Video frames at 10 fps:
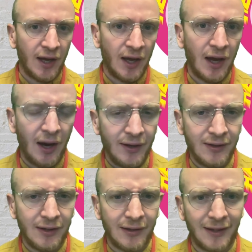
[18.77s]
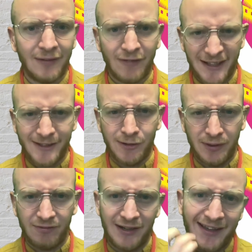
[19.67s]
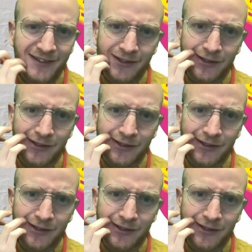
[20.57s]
I think that the value it relates